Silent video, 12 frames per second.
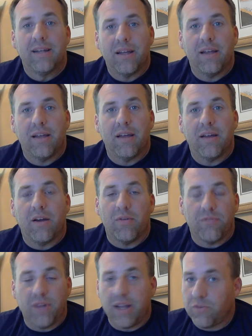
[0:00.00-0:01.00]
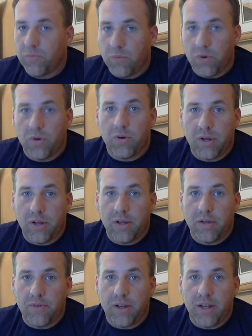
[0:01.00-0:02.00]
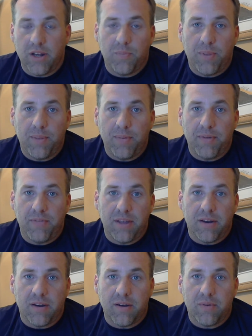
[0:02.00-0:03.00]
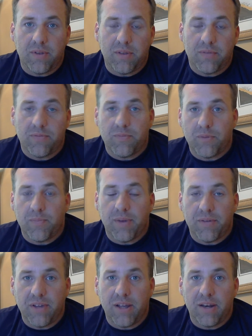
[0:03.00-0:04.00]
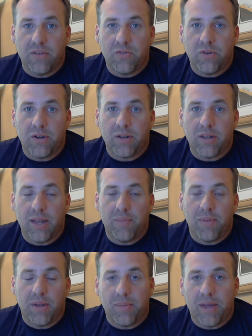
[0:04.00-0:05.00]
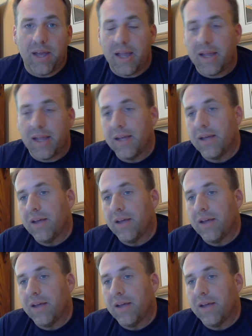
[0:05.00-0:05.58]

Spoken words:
Our fans work. If I needed PPV or with my fan in the truck to keep it at bay,